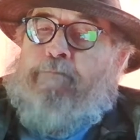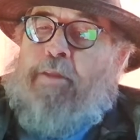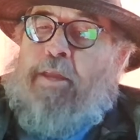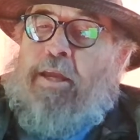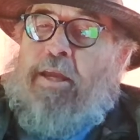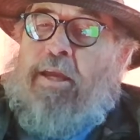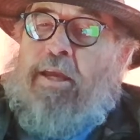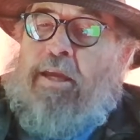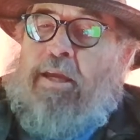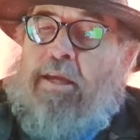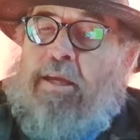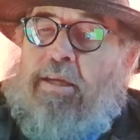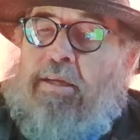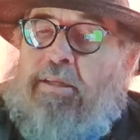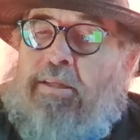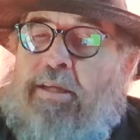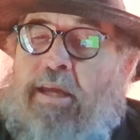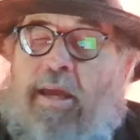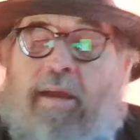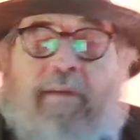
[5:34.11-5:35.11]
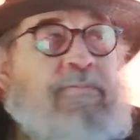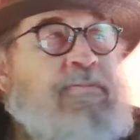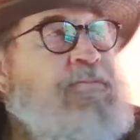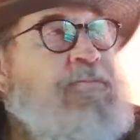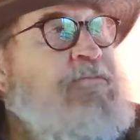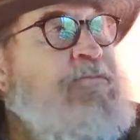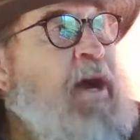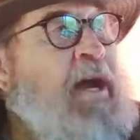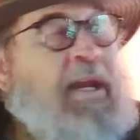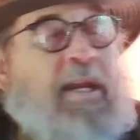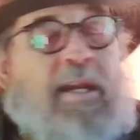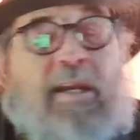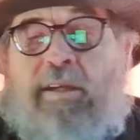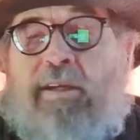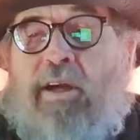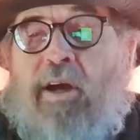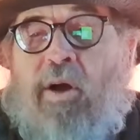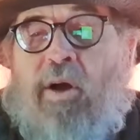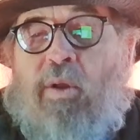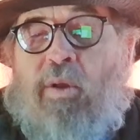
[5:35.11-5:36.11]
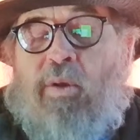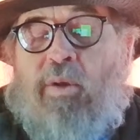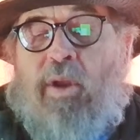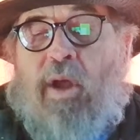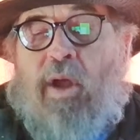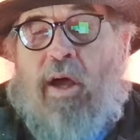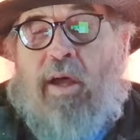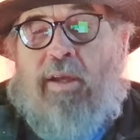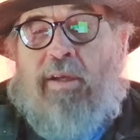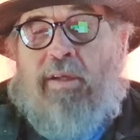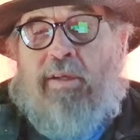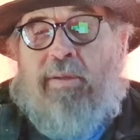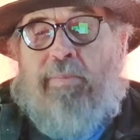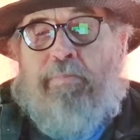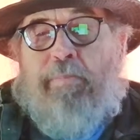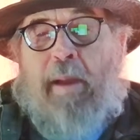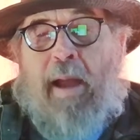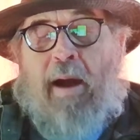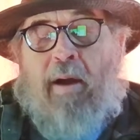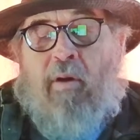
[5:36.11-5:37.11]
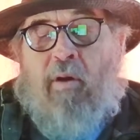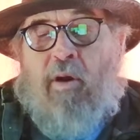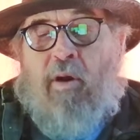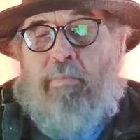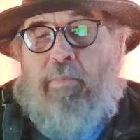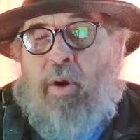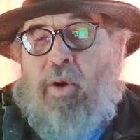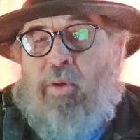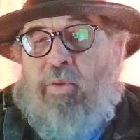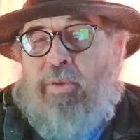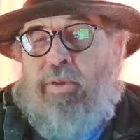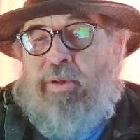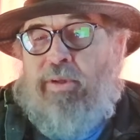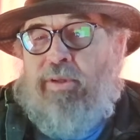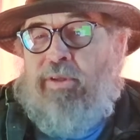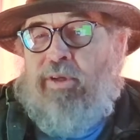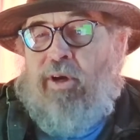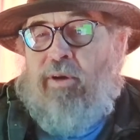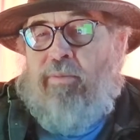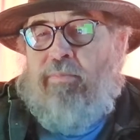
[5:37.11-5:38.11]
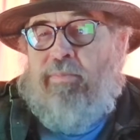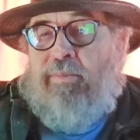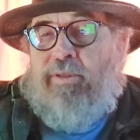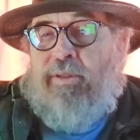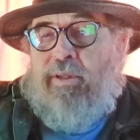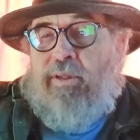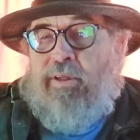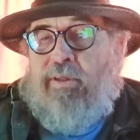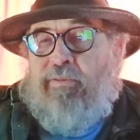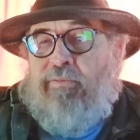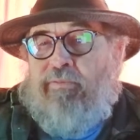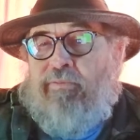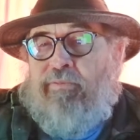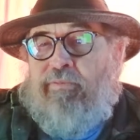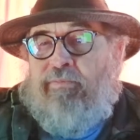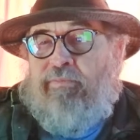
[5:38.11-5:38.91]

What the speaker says: He's fighting to hold on to power, both in terms of